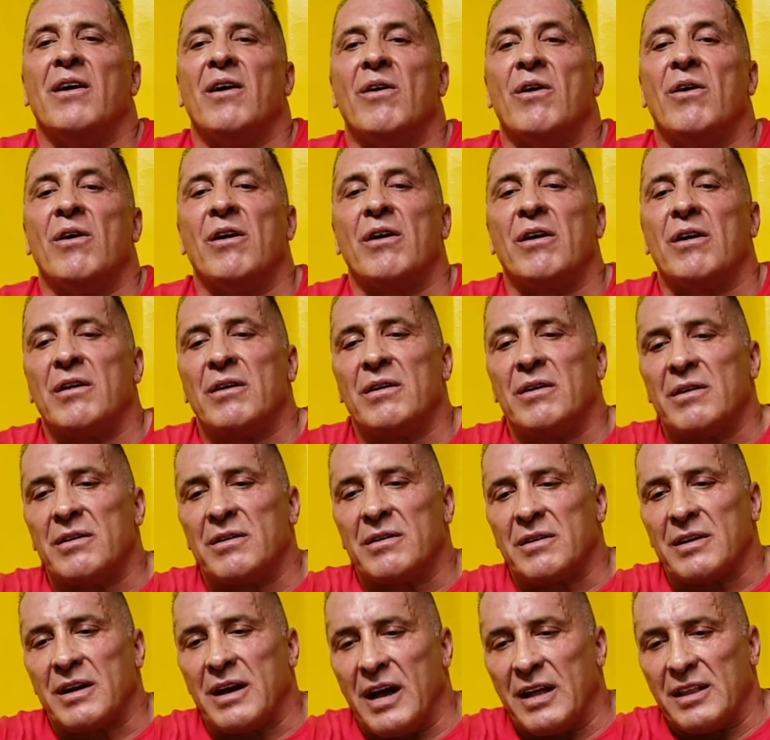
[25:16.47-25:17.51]
or
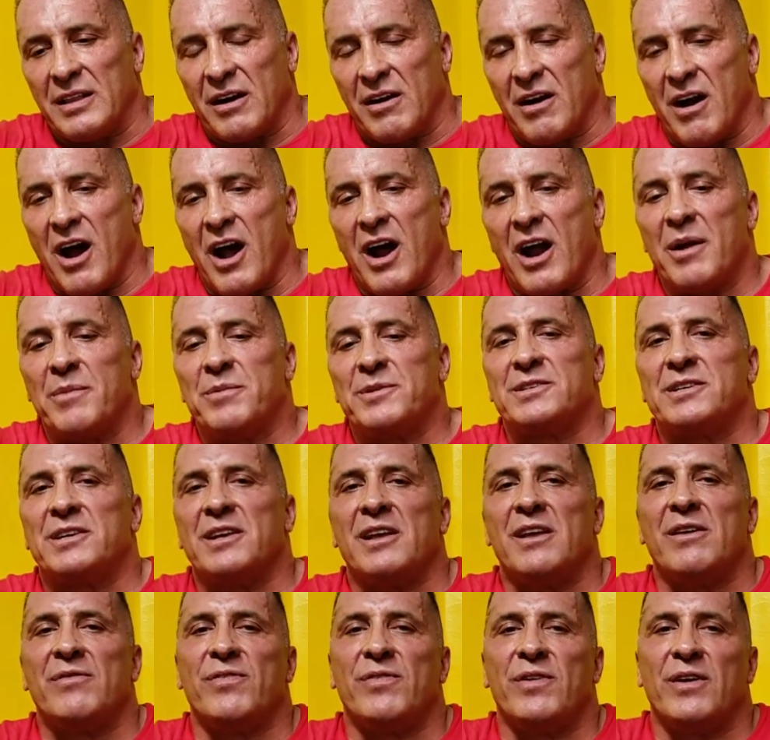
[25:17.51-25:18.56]
cut the carbs
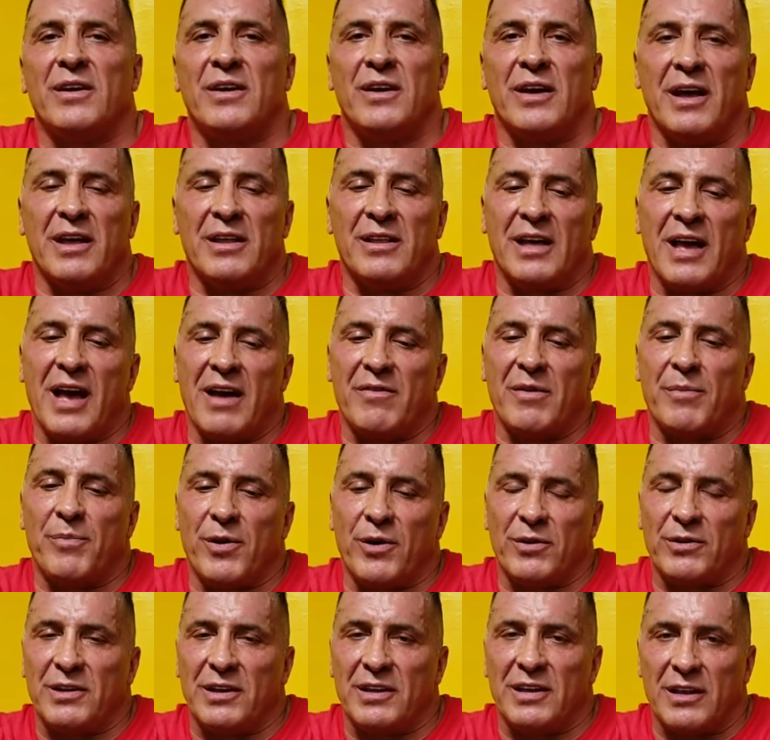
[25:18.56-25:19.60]
if you and have a
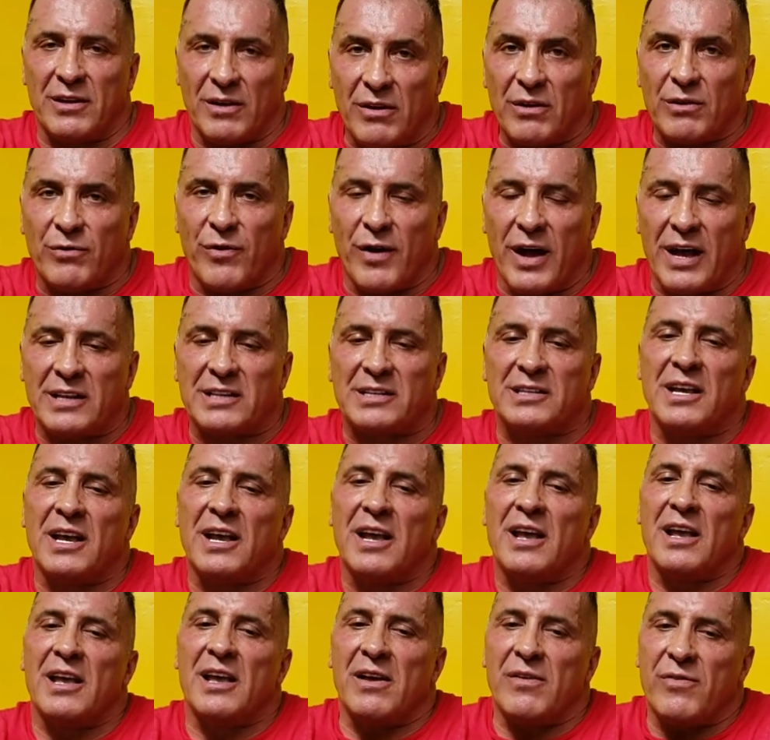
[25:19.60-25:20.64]
protein and good fats
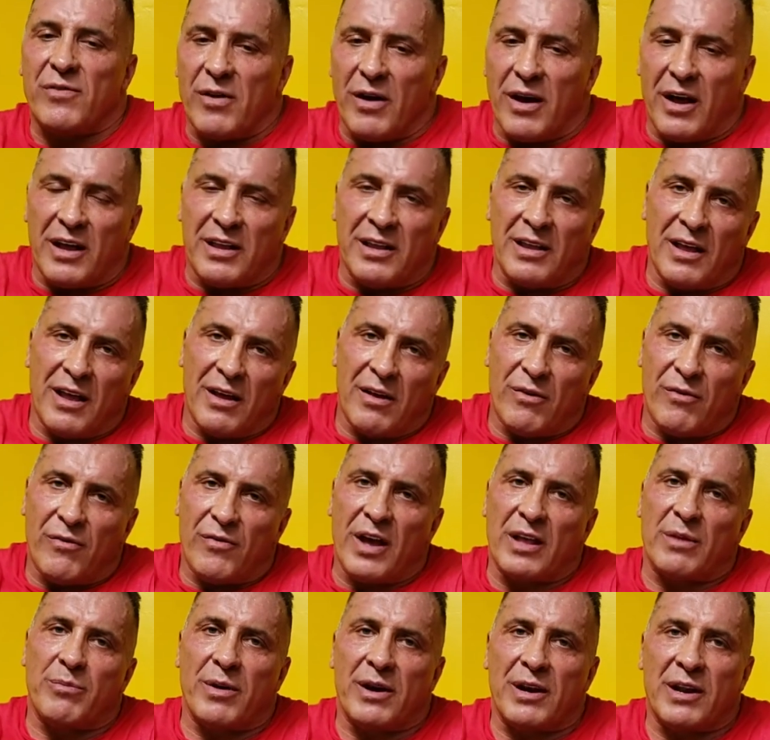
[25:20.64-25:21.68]
if you had
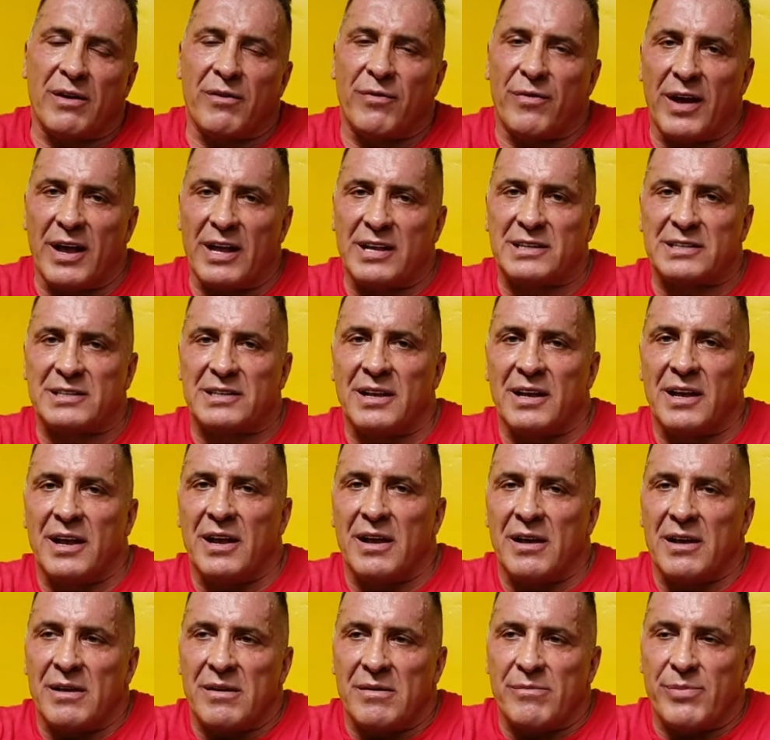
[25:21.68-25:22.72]
fat burning phase
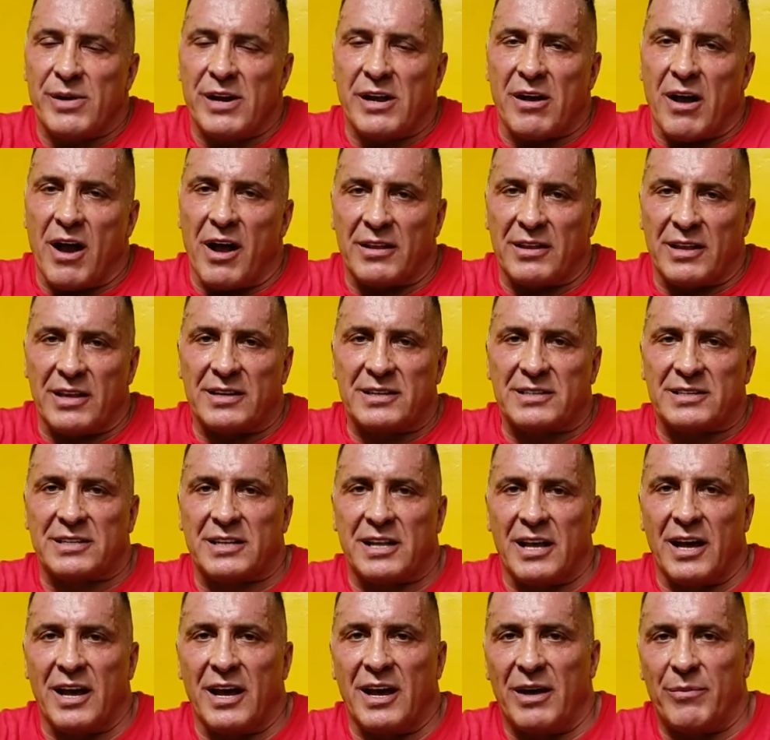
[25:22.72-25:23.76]
pre
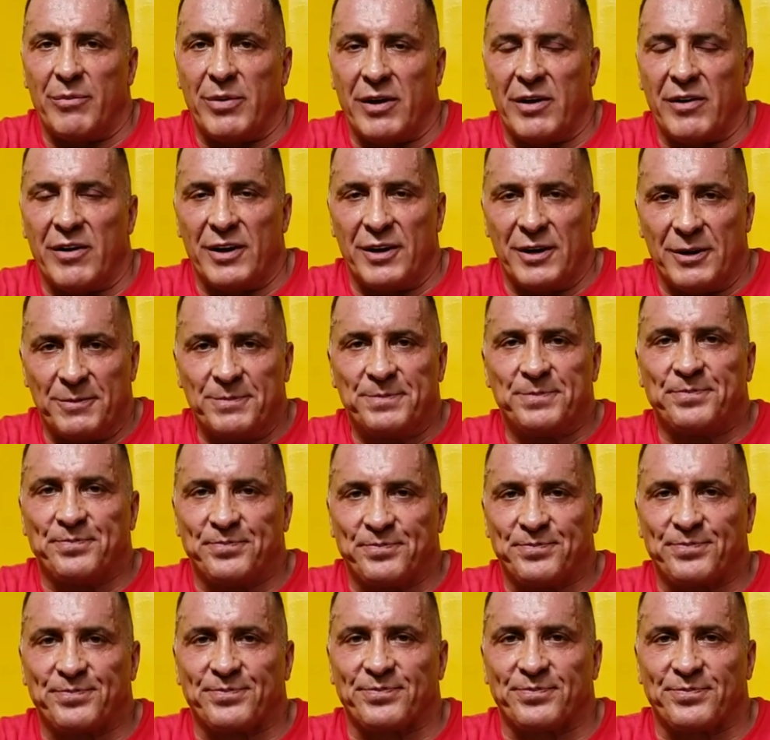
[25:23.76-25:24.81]
contest uh, period.
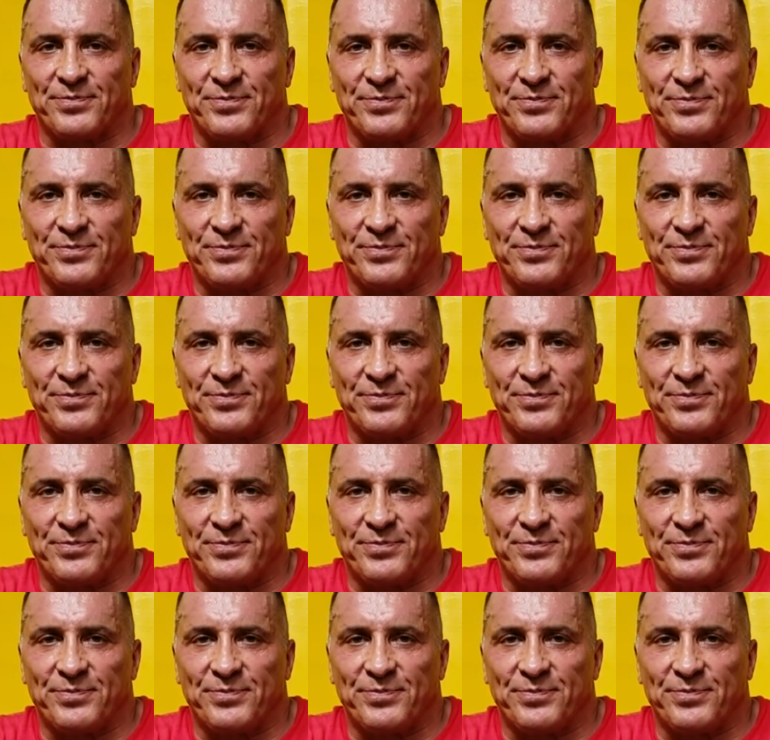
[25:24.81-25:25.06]
Boom.